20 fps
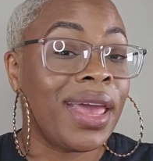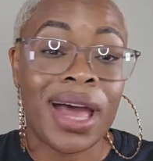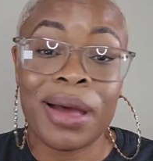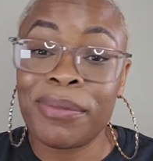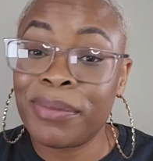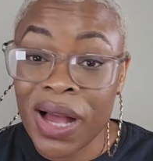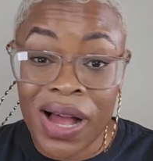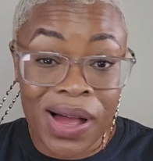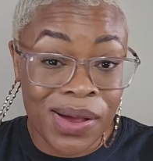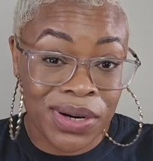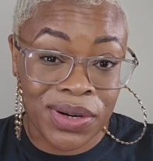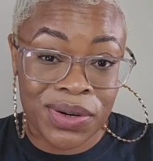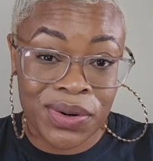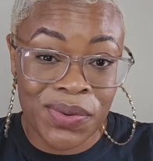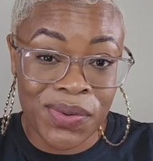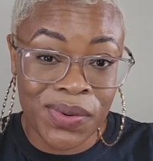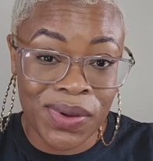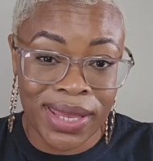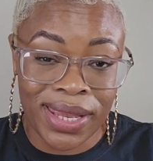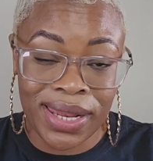I'm holding
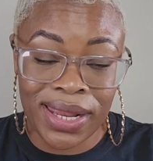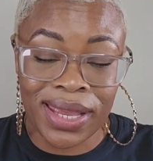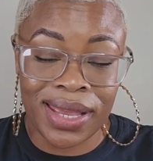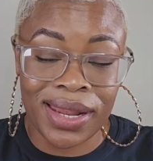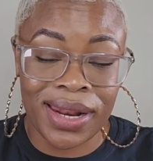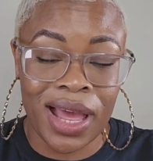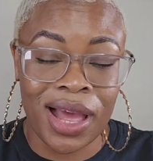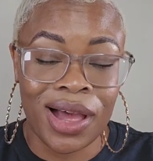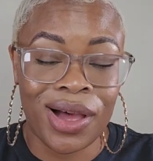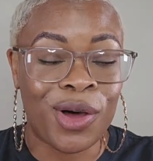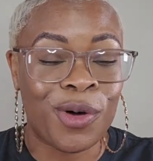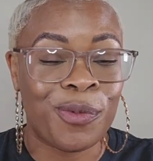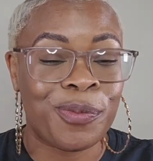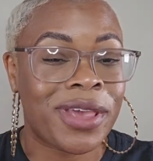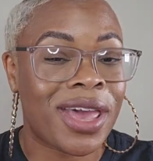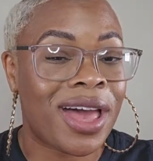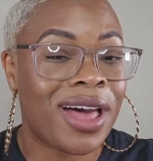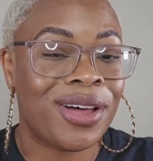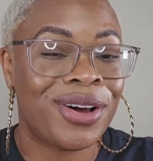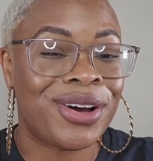on and I
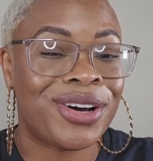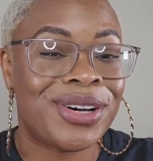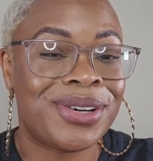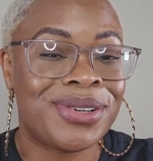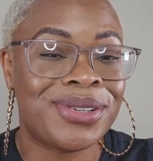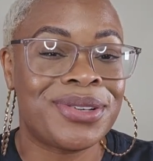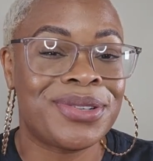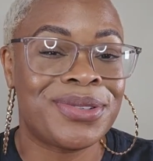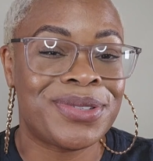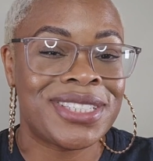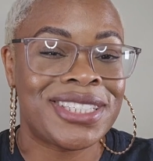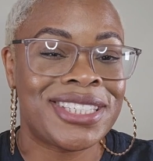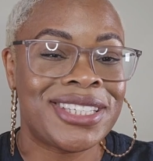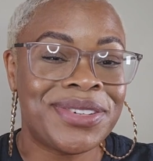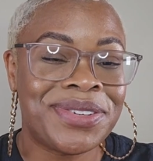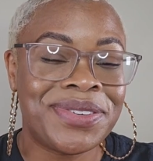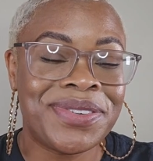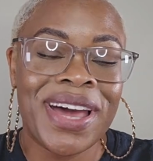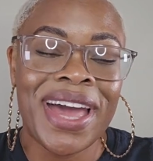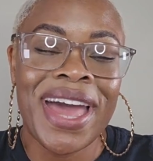hope y'all are holding on
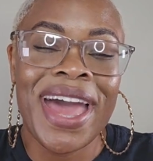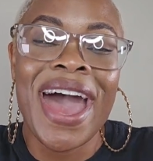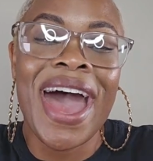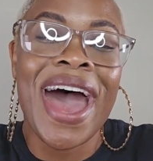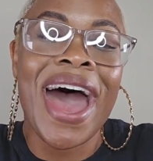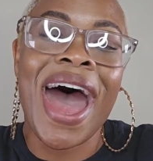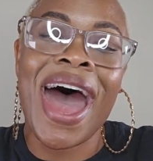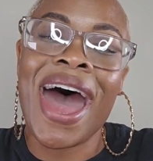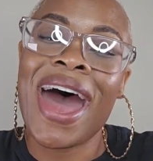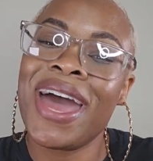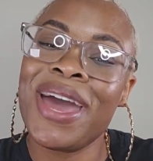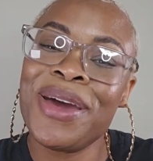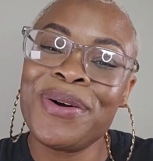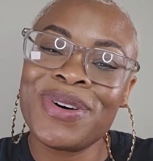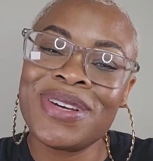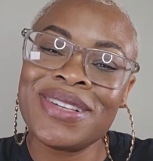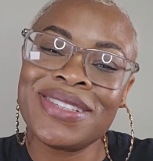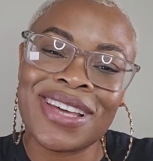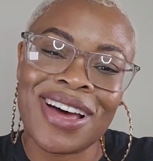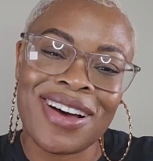too. I
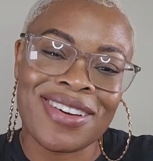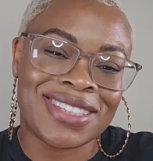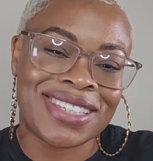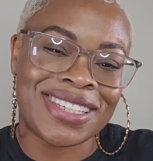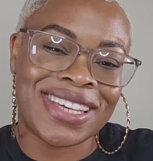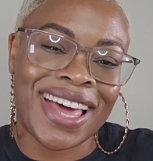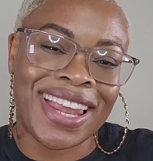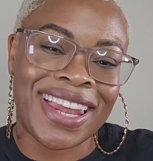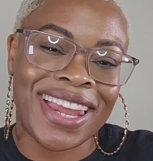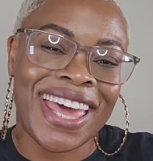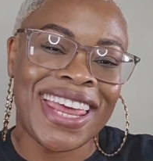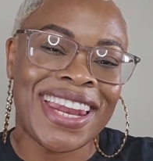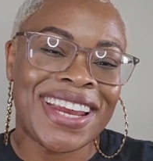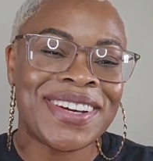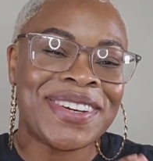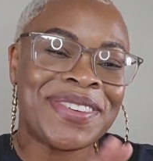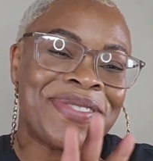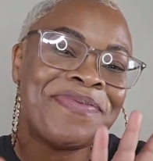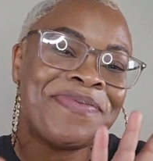will talk to y'all later.